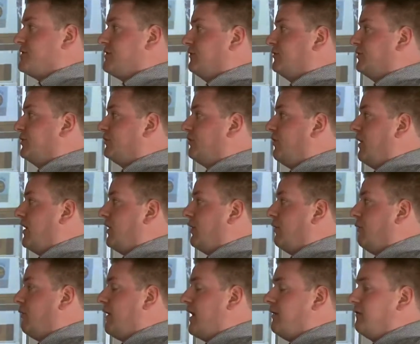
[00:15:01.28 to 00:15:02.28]
So to try and
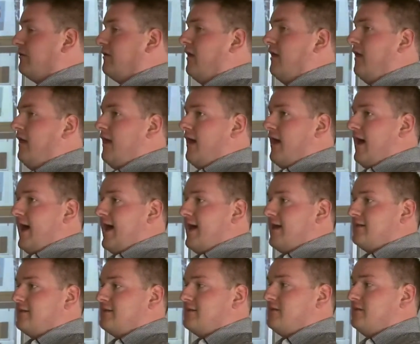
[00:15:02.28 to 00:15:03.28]
go out
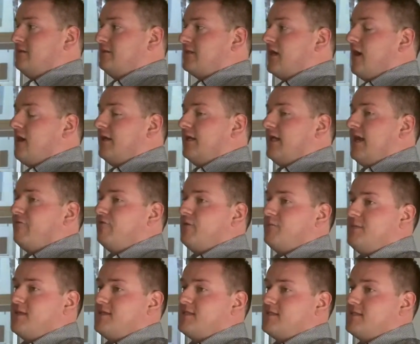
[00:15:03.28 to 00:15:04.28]
and target every
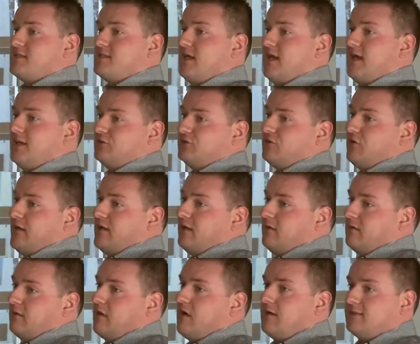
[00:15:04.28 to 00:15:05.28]
business and try
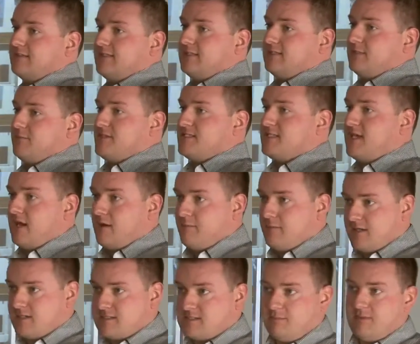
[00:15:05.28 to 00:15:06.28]
and contact them and tell them
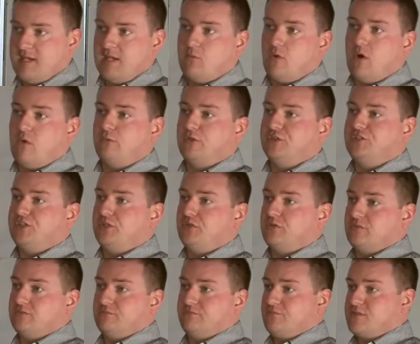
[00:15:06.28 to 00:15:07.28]
and explain what we're
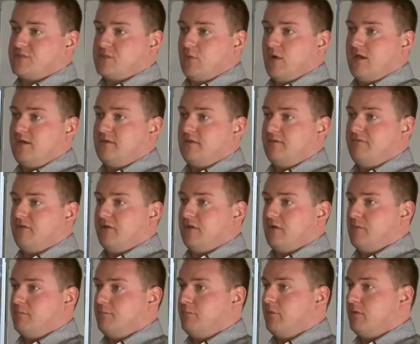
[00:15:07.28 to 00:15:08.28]
doing was quite
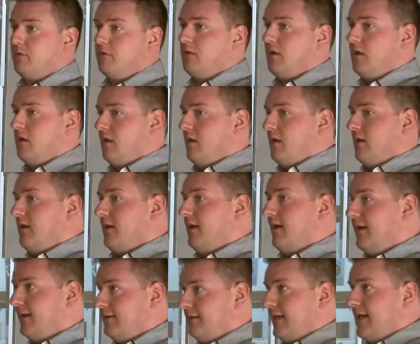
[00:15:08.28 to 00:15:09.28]
difficult. But
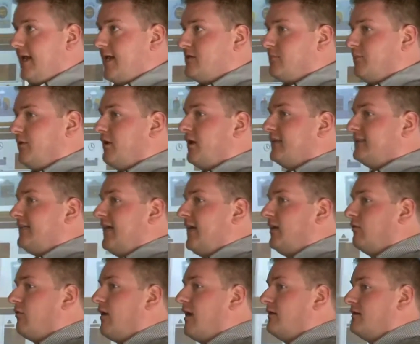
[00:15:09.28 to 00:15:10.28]
in the end, we got
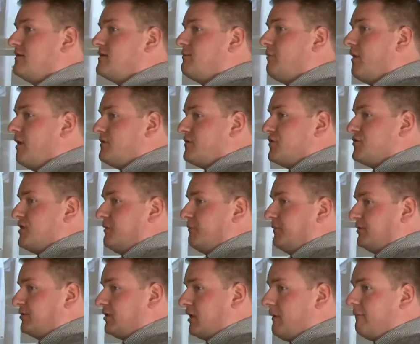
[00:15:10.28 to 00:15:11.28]
10 grand in sponsorship
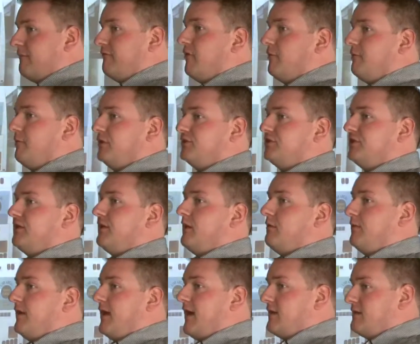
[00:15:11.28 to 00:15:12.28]
on top of our budget
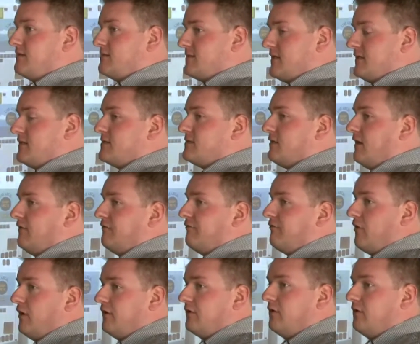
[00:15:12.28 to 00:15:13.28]
that we had it set aside for